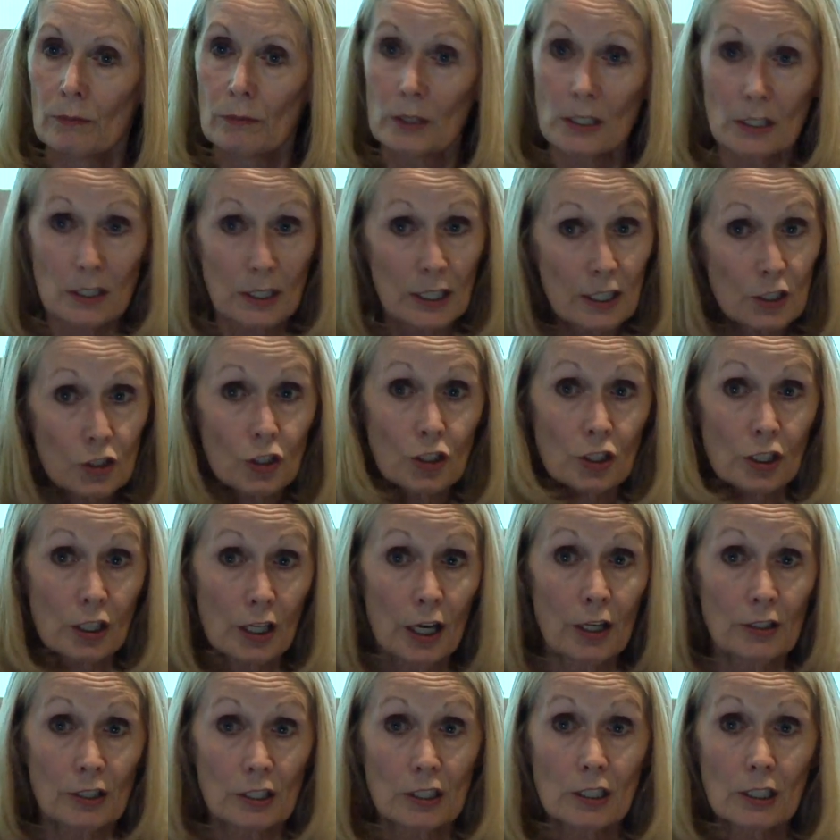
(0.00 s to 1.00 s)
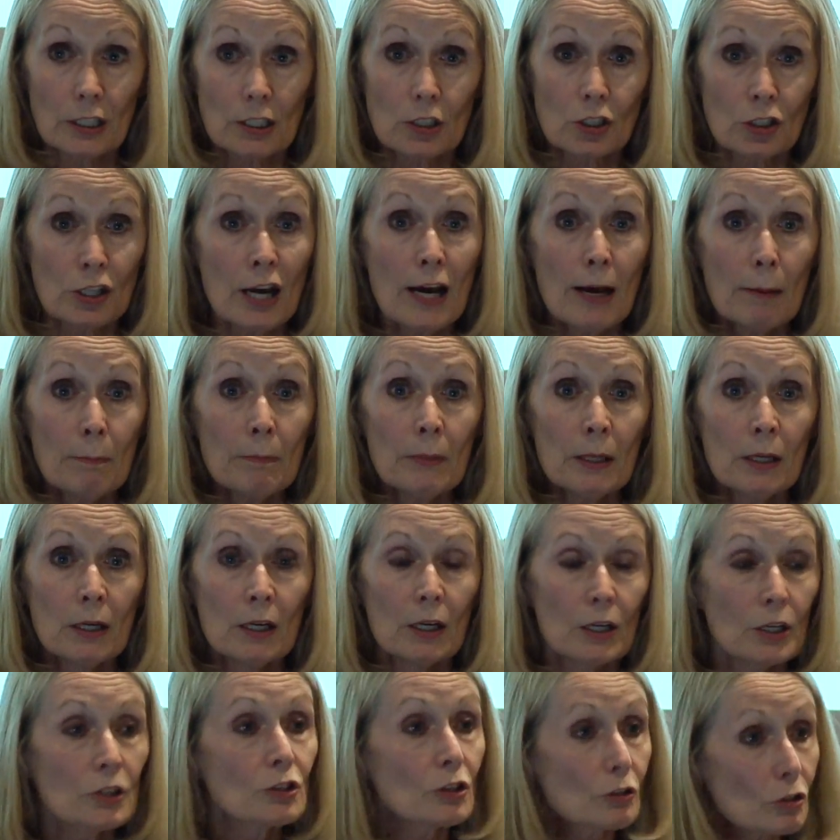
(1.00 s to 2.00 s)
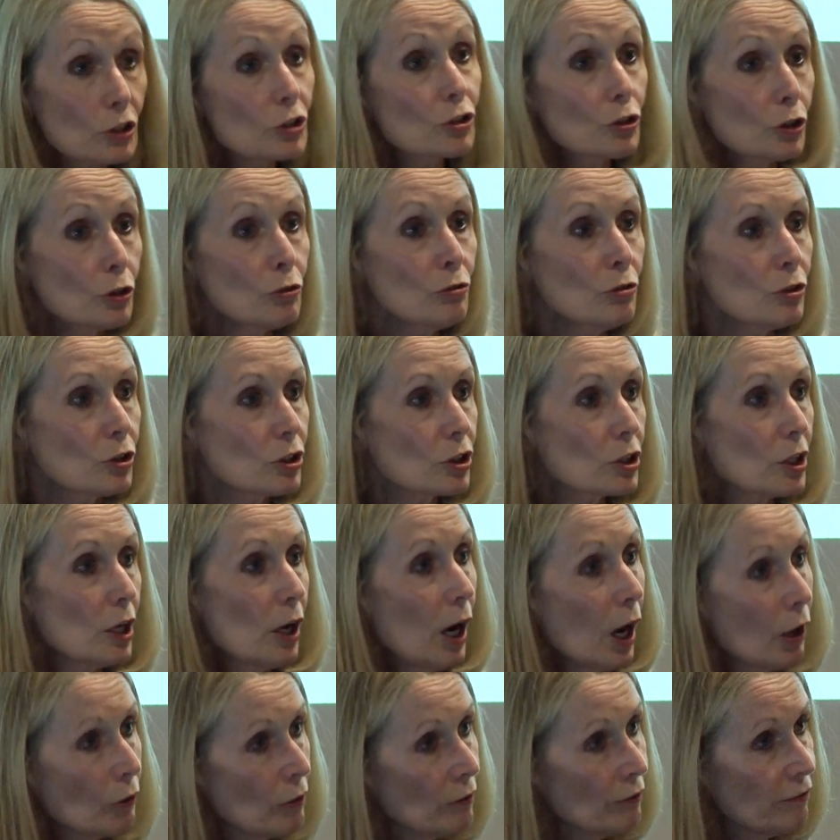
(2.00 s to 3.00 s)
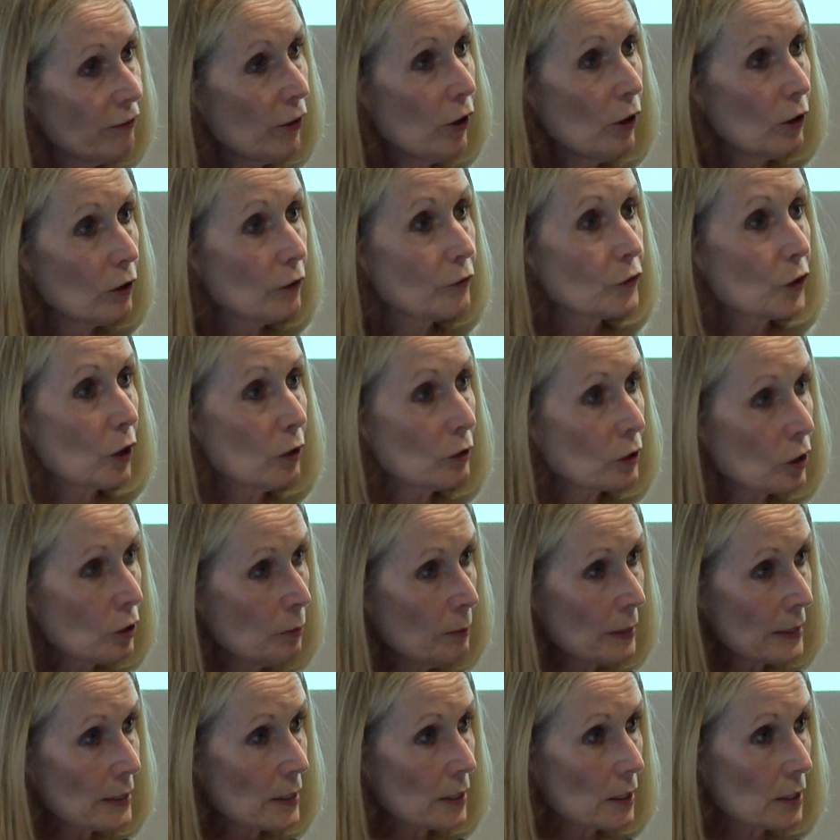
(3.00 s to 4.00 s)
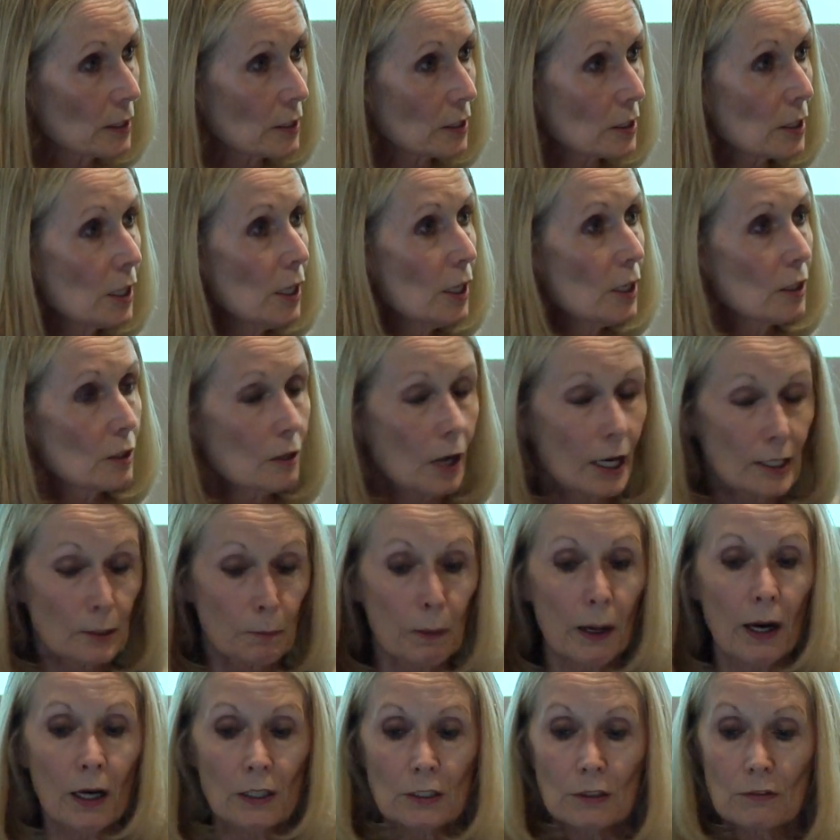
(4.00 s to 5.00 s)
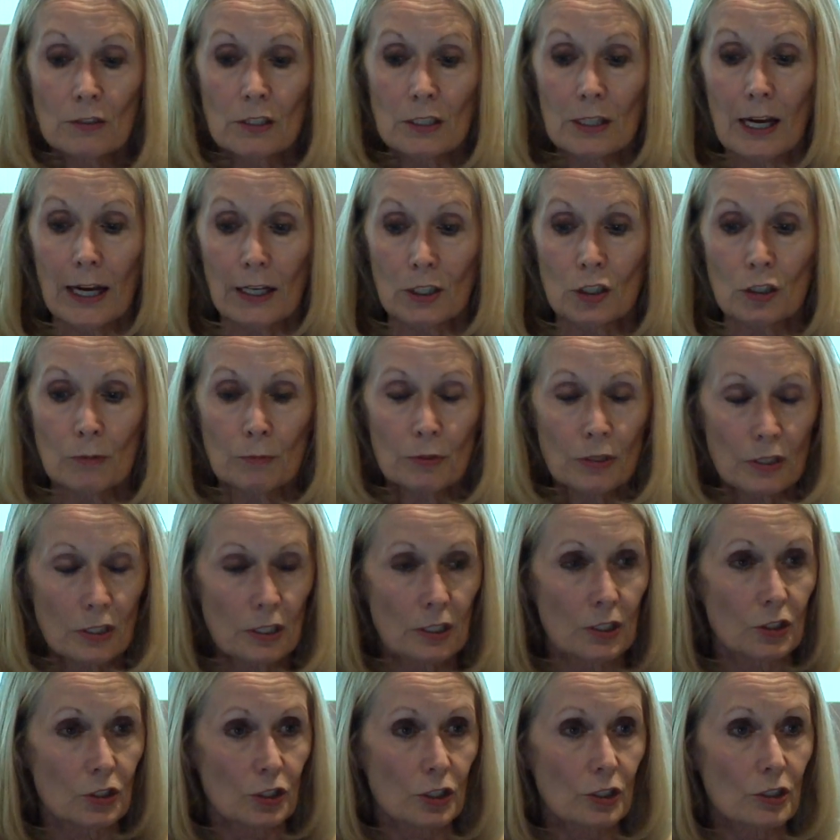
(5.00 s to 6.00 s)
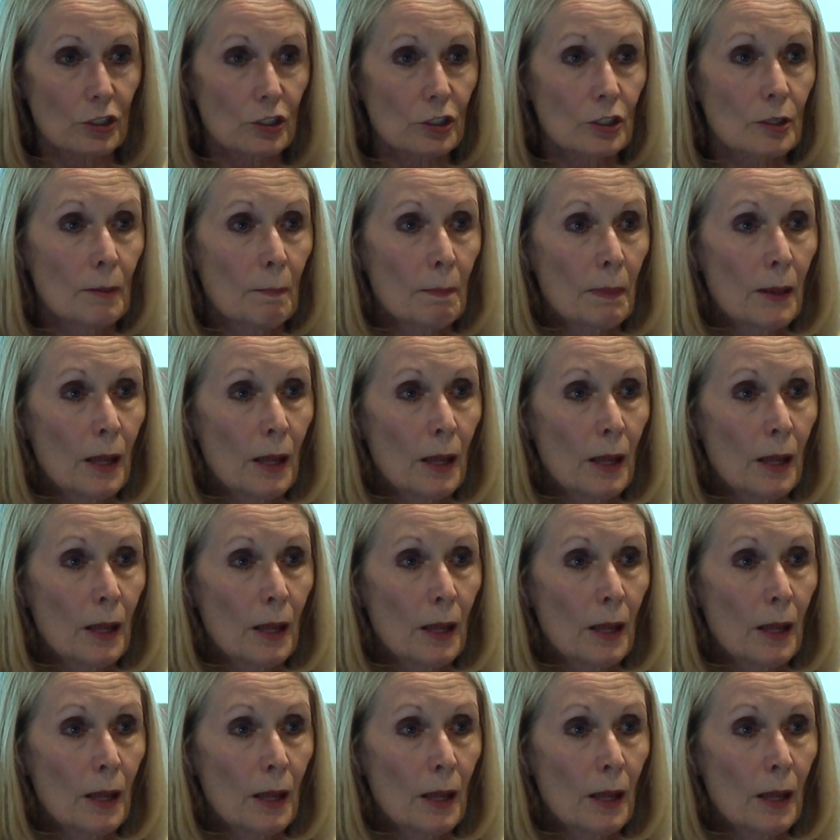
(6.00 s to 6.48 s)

These teachers are going to teach them, so the students are involved on committees as part of selection procedures.